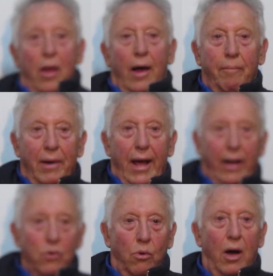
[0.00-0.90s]
a black
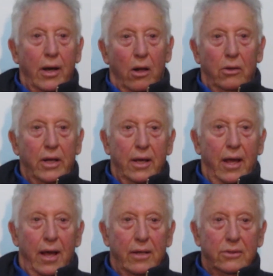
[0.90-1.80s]
and white holding
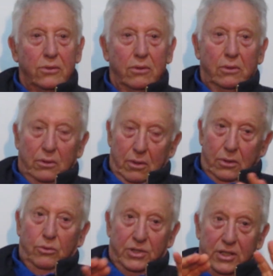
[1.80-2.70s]
hands.
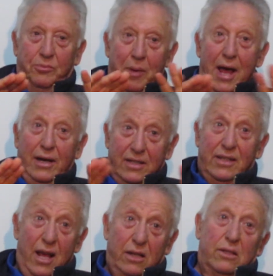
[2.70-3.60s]
It was as bad as
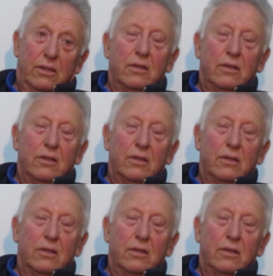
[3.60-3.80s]
that.